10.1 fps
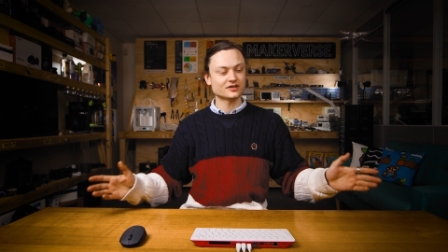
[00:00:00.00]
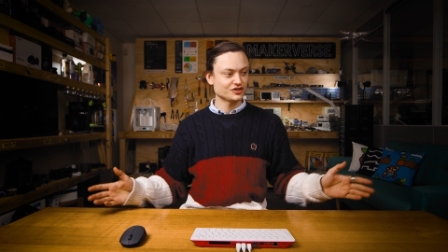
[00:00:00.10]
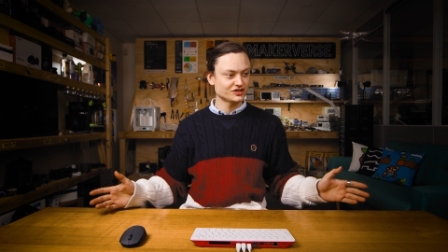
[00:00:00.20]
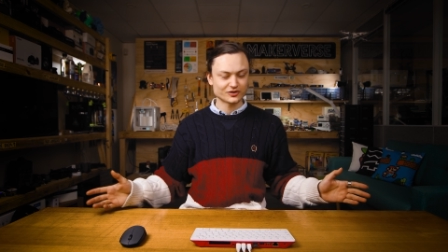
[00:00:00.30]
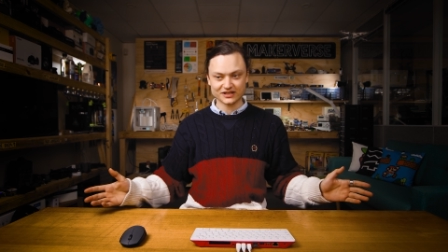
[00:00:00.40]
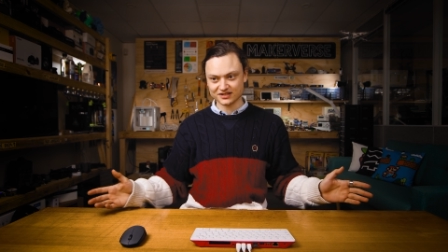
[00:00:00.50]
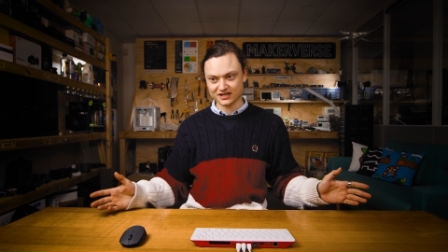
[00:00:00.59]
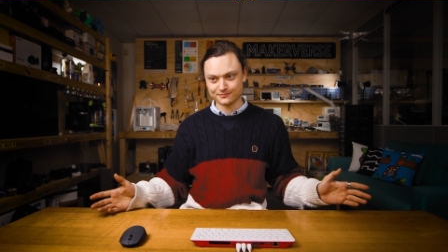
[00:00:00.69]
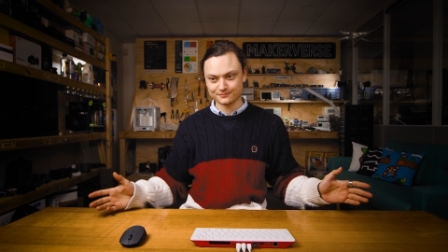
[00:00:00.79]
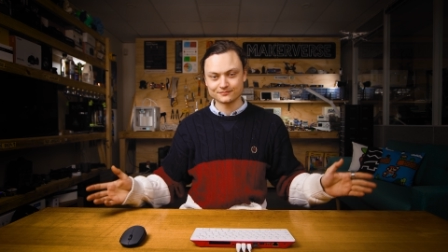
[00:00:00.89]
until next
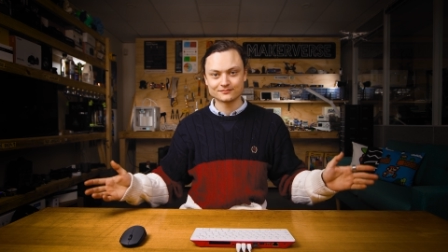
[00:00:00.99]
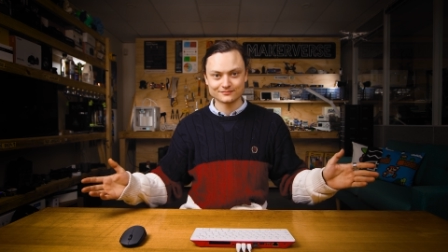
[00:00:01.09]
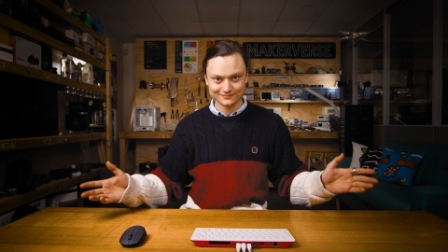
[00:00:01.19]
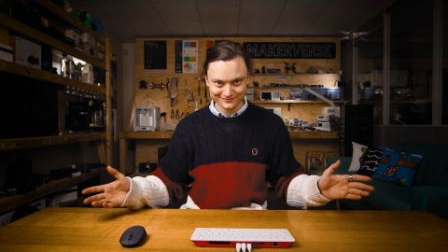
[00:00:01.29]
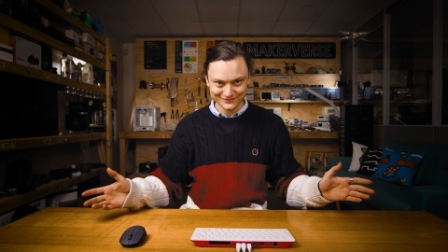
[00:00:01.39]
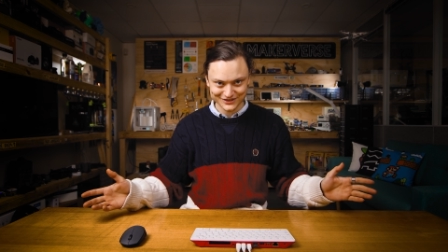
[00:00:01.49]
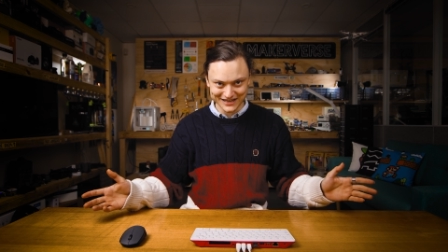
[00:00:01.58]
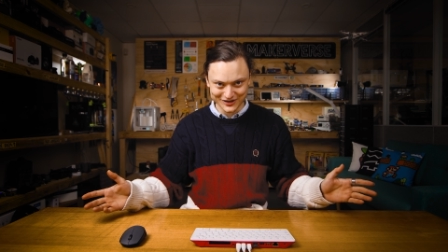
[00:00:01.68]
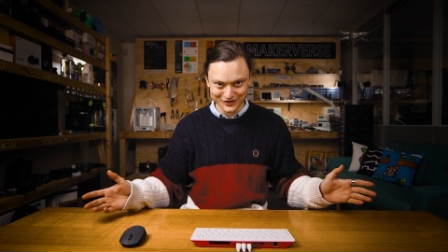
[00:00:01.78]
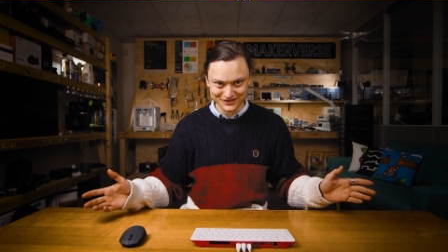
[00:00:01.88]
time,
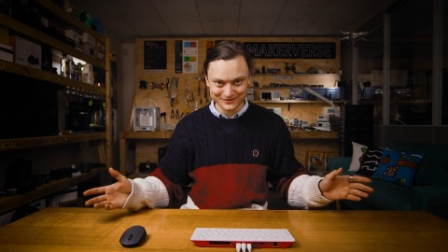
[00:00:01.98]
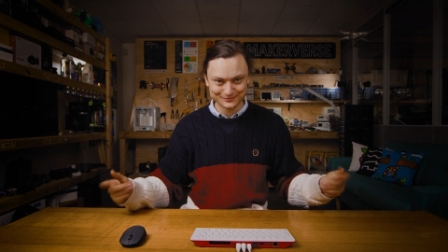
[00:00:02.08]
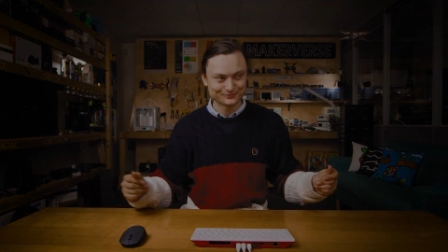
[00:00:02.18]
stay cozy.